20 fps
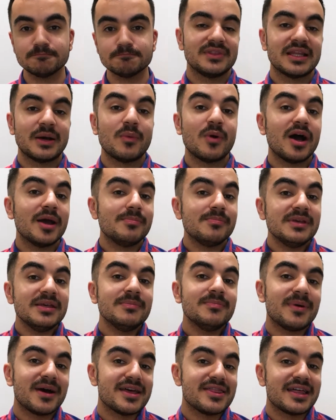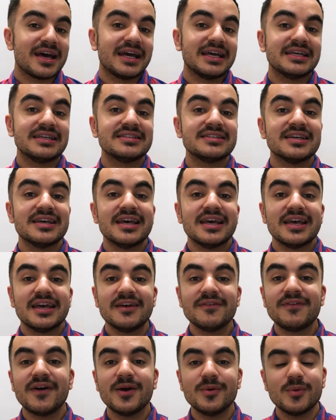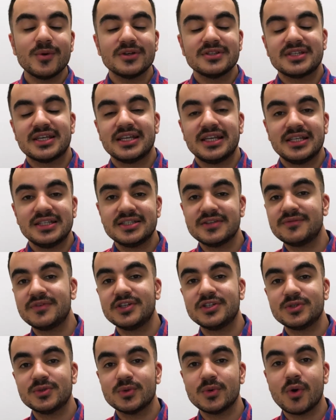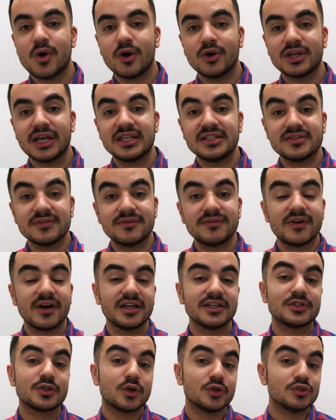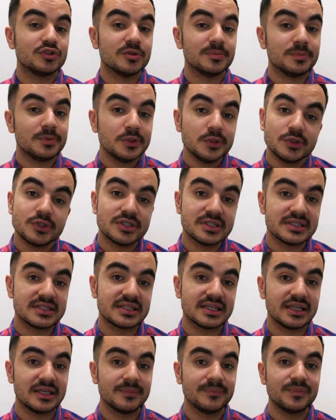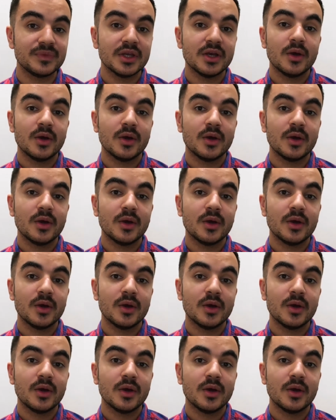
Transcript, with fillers: Now, what I mean by that is if I was an individual on a defined contribution scheme,